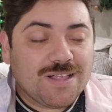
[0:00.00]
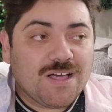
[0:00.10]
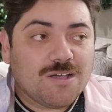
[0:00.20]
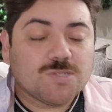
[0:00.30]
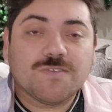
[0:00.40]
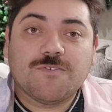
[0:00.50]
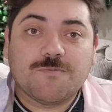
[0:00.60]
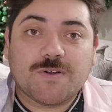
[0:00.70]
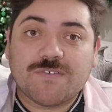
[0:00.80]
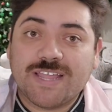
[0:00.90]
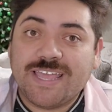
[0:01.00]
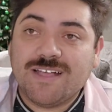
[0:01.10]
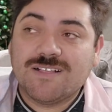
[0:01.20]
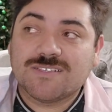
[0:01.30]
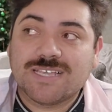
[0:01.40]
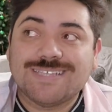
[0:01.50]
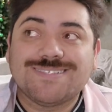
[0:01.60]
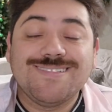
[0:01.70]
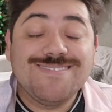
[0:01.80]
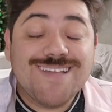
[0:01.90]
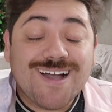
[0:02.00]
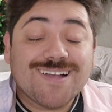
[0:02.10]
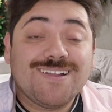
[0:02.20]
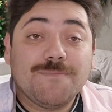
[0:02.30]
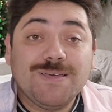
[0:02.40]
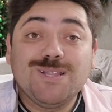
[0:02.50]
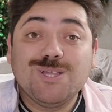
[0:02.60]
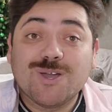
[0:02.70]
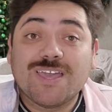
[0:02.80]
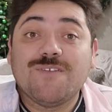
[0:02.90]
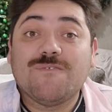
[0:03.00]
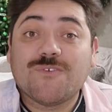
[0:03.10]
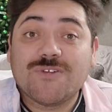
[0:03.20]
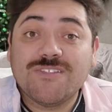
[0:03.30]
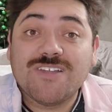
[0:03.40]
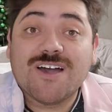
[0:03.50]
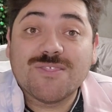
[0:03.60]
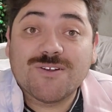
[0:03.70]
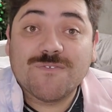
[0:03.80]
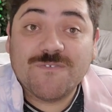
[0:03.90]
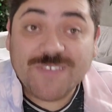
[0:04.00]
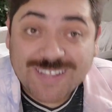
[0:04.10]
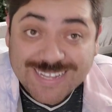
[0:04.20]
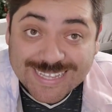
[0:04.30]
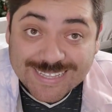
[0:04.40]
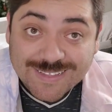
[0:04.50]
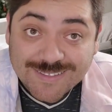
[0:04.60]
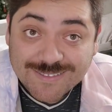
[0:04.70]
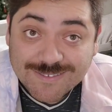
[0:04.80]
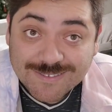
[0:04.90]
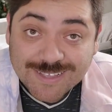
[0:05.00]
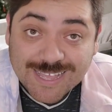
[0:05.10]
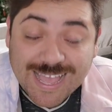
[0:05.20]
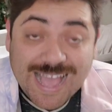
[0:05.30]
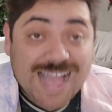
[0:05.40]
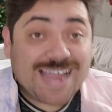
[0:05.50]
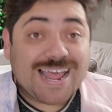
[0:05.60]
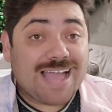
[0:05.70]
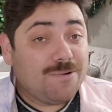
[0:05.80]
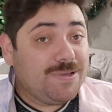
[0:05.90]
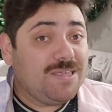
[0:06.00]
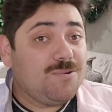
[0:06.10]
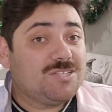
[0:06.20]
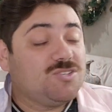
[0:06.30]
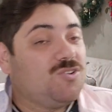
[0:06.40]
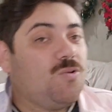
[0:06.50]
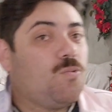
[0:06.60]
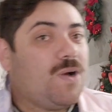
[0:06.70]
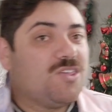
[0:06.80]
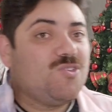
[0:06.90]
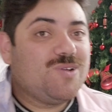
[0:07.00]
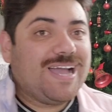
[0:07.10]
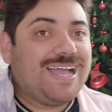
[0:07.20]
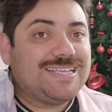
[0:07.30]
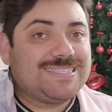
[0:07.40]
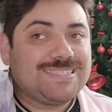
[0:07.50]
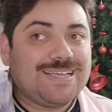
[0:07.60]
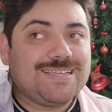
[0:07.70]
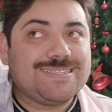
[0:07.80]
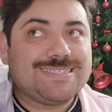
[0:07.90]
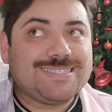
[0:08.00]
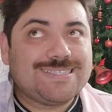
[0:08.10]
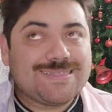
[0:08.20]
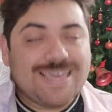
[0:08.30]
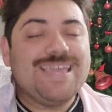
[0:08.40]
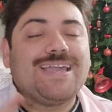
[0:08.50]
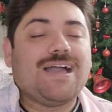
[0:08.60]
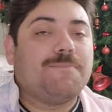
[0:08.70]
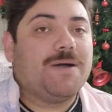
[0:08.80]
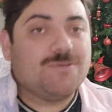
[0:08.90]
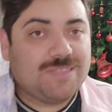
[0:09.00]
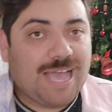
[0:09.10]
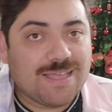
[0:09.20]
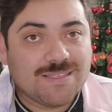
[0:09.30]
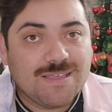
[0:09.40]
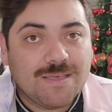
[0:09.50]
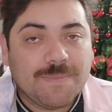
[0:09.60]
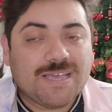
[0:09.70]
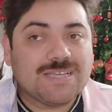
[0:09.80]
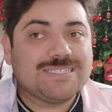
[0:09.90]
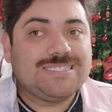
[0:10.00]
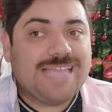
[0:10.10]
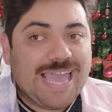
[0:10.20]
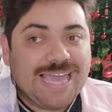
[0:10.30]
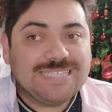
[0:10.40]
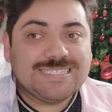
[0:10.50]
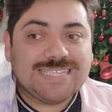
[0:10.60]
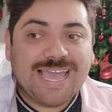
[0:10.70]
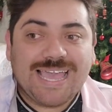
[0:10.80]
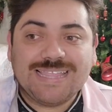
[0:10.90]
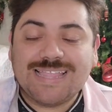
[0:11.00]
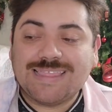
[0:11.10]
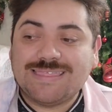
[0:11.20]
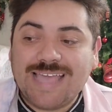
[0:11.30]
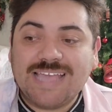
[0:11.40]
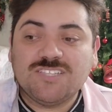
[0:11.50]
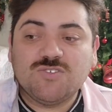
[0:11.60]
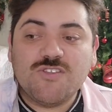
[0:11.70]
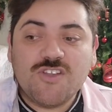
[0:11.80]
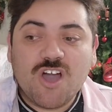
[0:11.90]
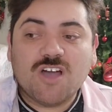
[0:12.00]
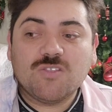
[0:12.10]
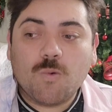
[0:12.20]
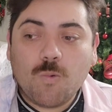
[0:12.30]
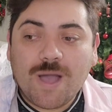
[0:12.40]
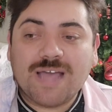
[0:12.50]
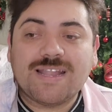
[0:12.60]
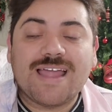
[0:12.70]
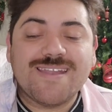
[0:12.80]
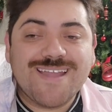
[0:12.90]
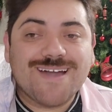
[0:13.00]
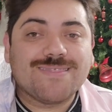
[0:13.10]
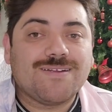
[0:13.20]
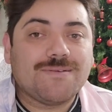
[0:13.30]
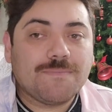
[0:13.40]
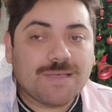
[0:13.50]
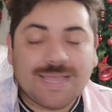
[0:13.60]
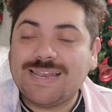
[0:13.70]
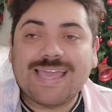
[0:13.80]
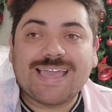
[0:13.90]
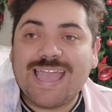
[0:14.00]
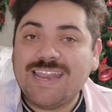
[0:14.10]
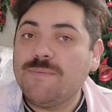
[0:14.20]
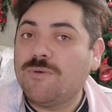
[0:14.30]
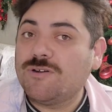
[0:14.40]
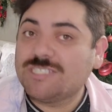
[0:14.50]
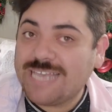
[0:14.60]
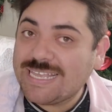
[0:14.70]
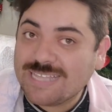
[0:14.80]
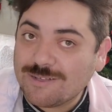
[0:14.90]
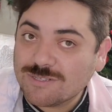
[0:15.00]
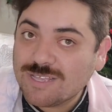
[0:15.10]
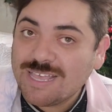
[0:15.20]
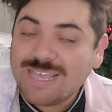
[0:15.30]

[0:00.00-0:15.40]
Housewives of Beverly Hills is not gonna be looking for another villain. And I really want to know what you guys think about that. Because they say that they do not want another, like, any more takedowns.